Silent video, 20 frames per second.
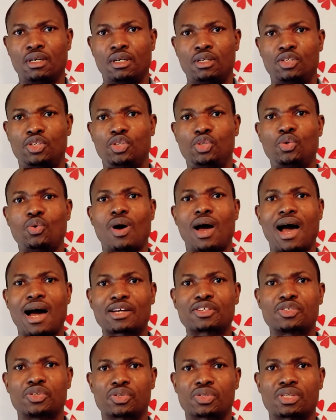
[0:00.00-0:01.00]
Do you
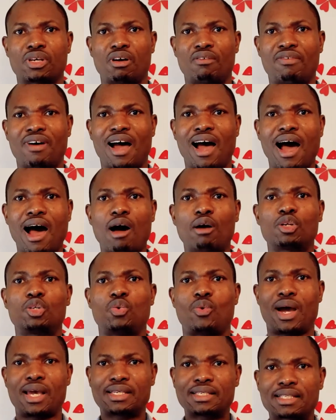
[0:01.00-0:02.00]
ask yourself, how
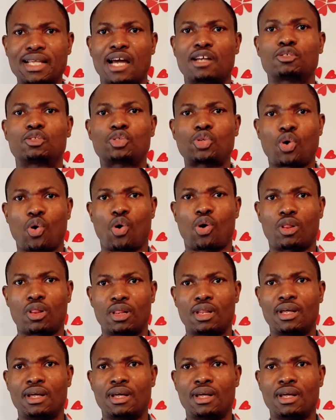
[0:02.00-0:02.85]
do I stand tall?